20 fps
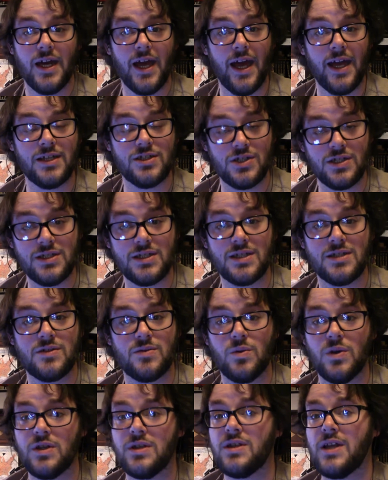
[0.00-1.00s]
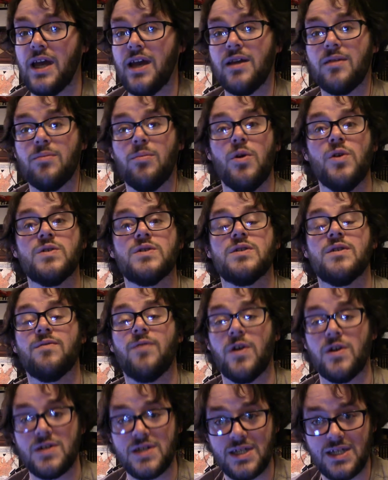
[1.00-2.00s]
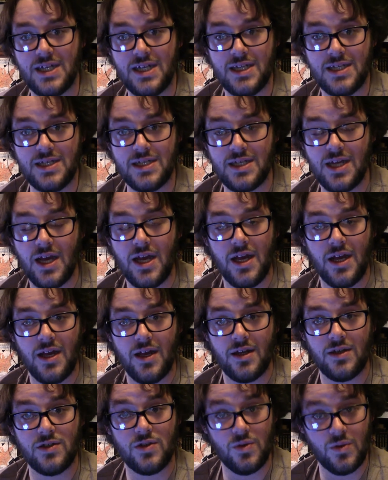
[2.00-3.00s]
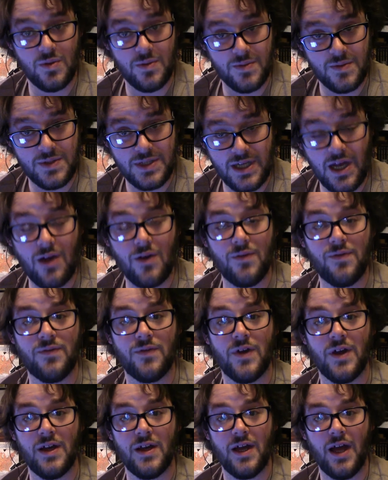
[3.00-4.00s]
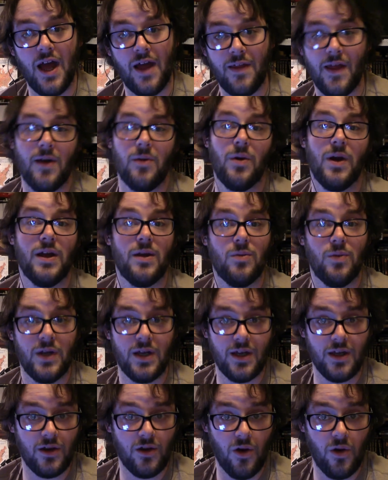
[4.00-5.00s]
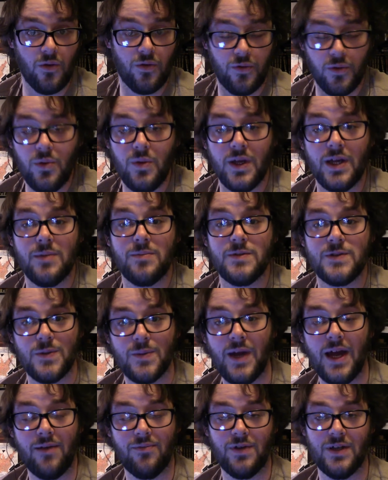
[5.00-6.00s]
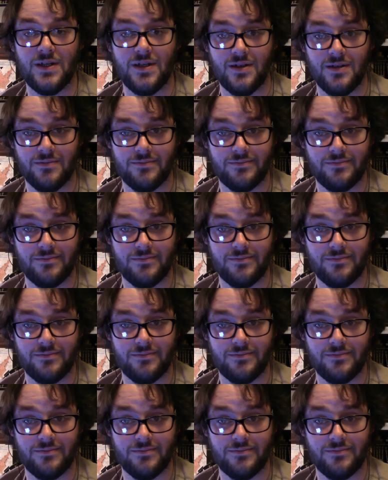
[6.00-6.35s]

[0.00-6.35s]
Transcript: and Jesus would take most of our sins to himself, and that way we can go through him to heaven.